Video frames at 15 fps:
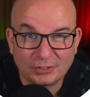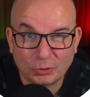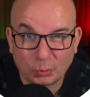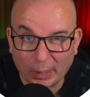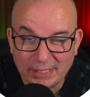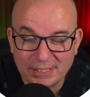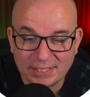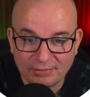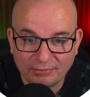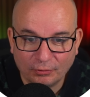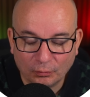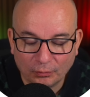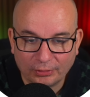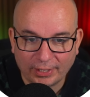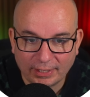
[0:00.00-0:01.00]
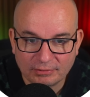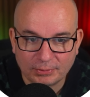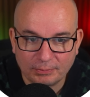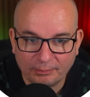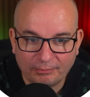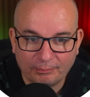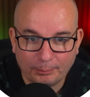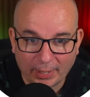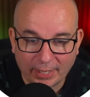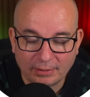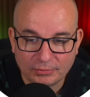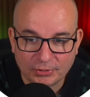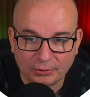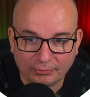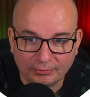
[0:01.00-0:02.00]

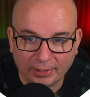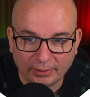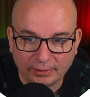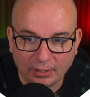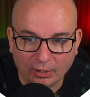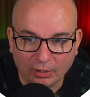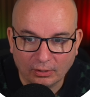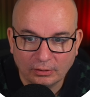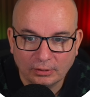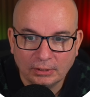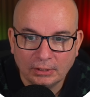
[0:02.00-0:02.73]
£24,000 off that car.